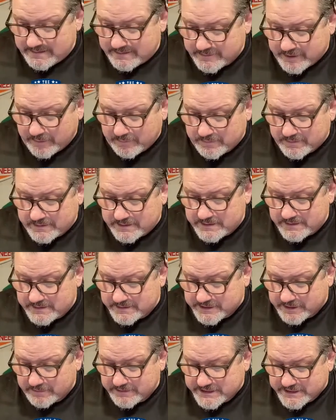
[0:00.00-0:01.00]
Dude,
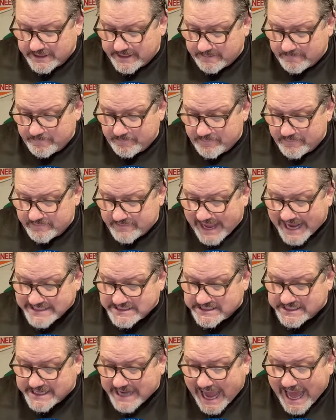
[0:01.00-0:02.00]
seriously,
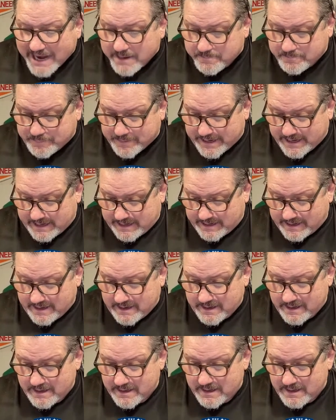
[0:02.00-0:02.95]
that's got to be